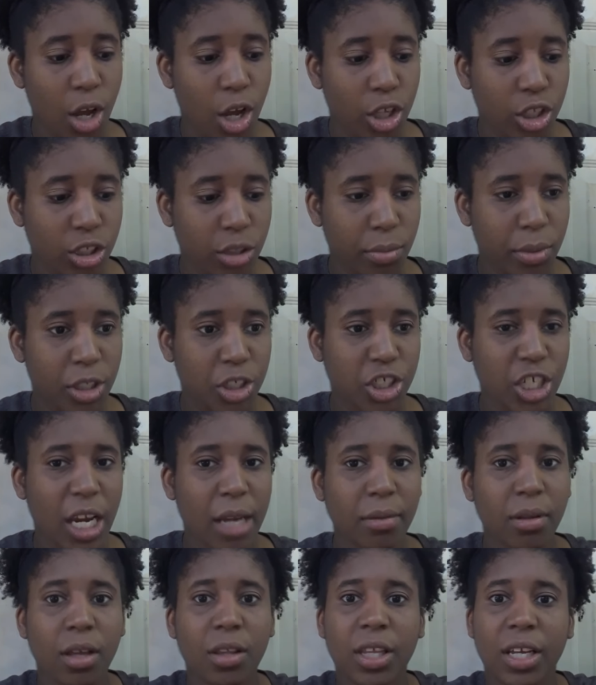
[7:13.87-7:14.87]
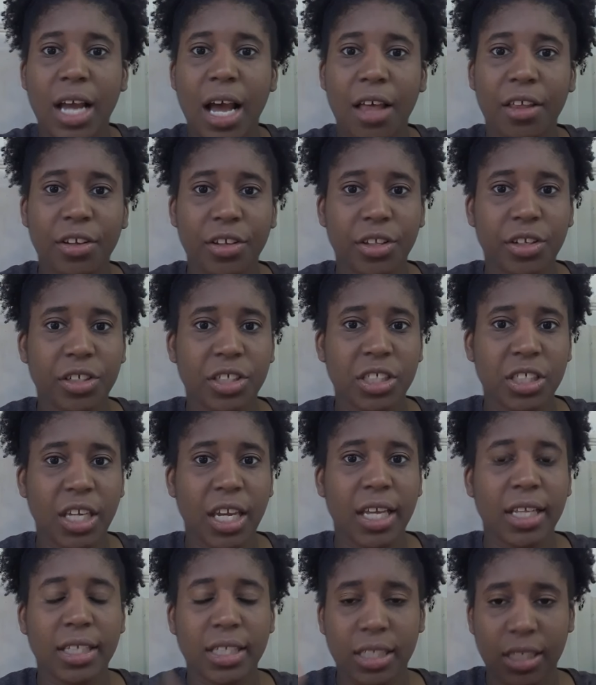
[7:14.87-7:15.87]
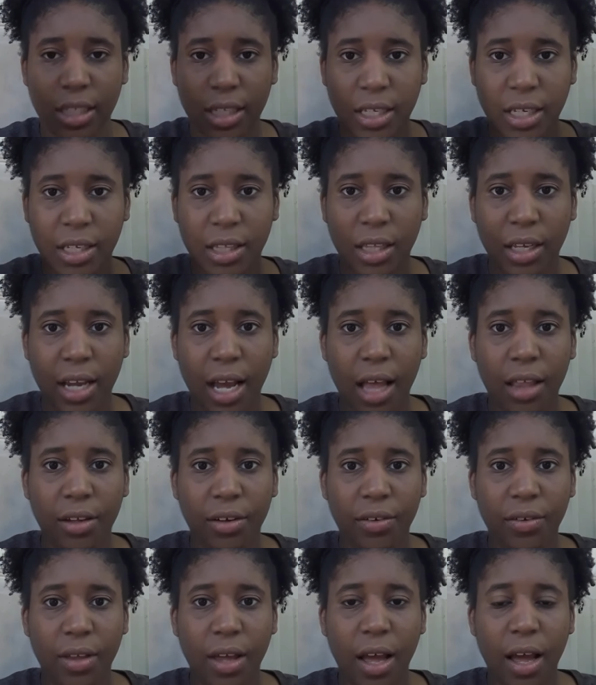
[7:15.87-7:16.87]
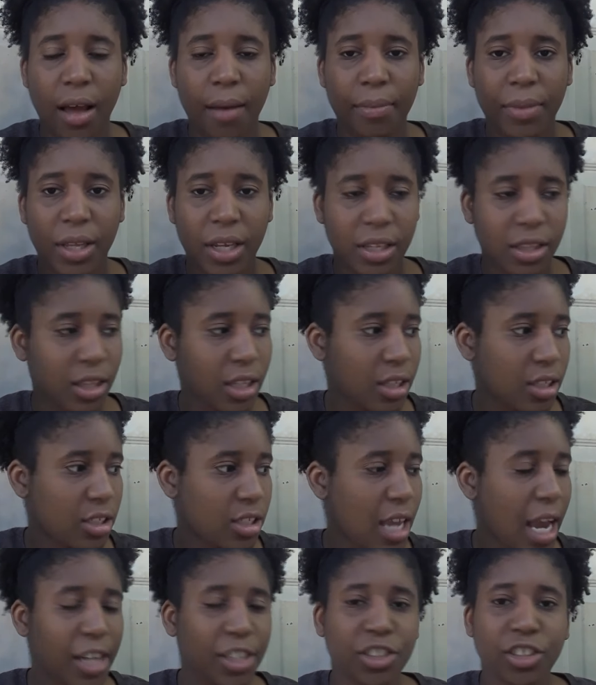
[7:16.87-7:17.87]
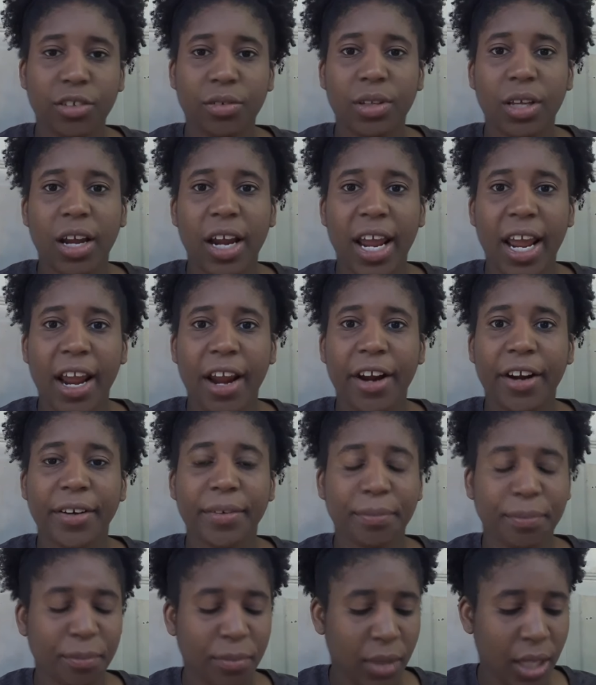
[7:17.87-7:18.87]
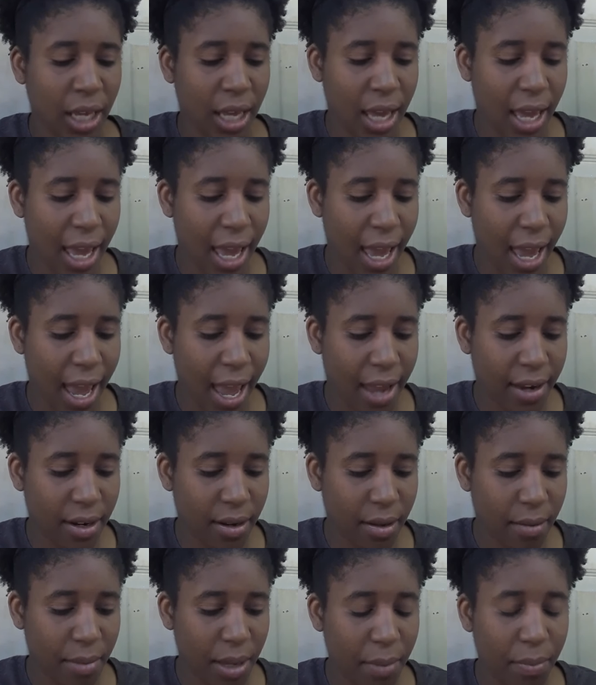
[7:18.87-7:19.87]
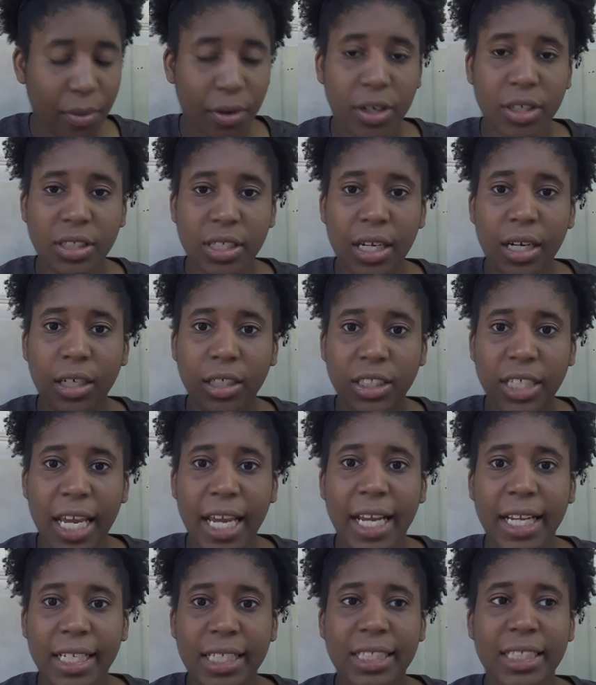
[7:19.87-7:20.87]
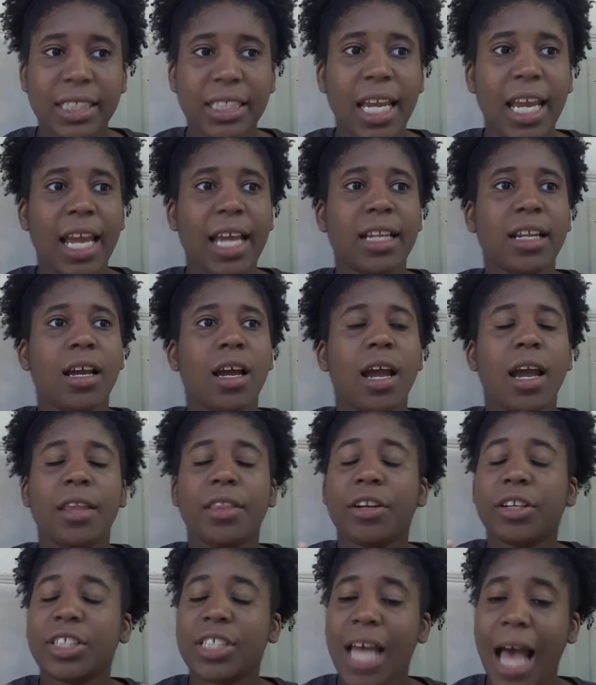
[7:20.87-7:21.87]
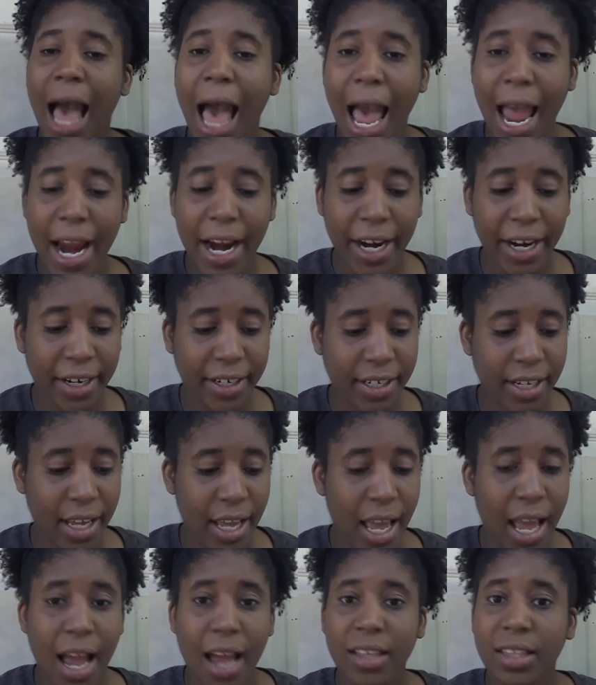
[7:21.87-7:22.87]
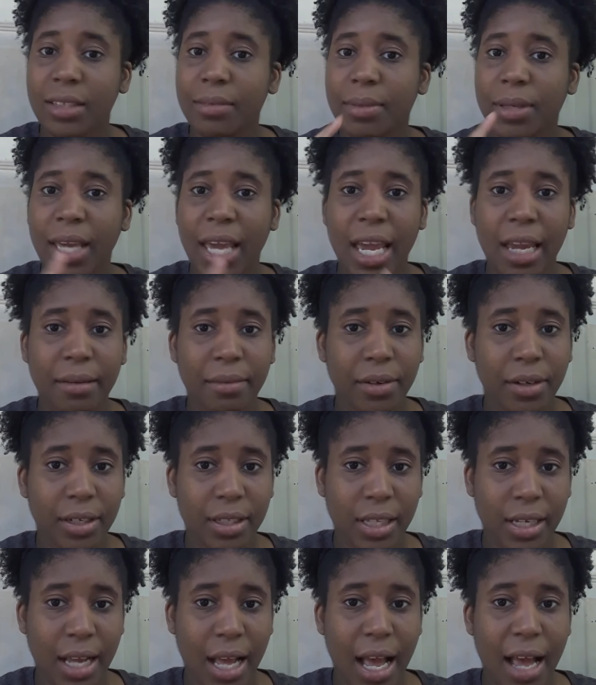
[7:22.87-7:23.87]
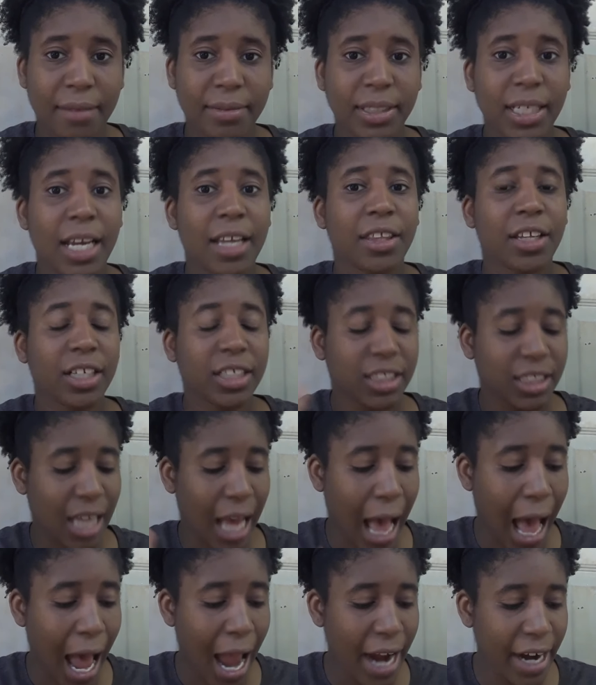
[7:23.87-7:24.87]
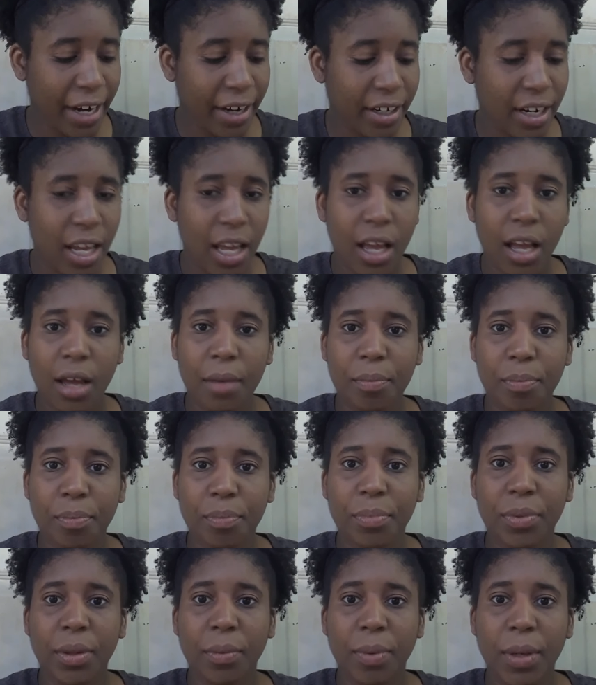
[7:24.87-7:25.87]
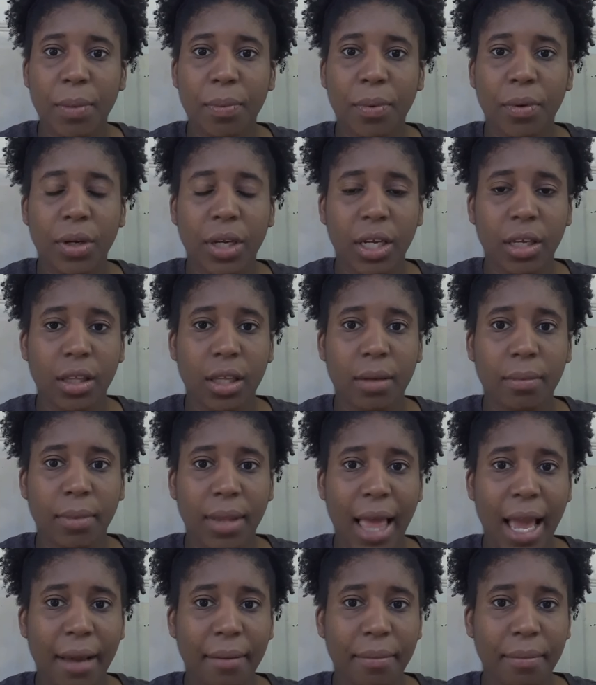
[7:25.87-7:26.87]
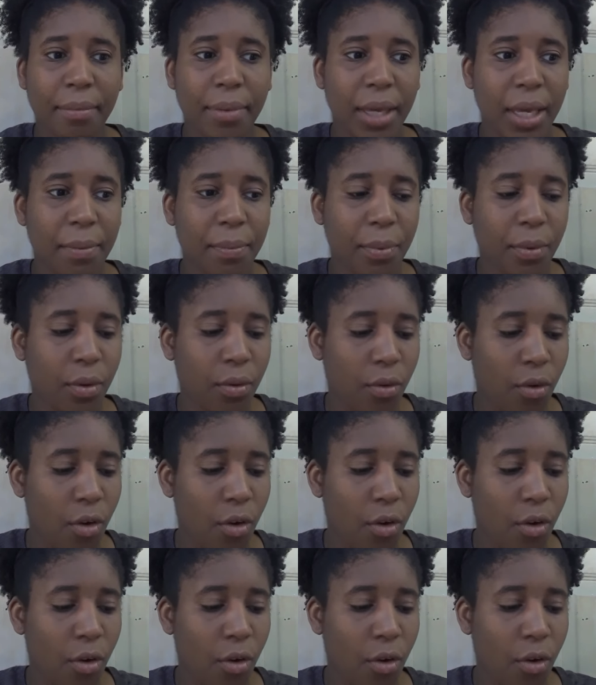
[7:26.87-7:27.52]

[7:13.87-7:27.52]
to be ashamed of the color of their skin, the color, the texture of their hair. And people are taking a stand, and they're tired of the behavior of the cops. They're tired of the people killing black people.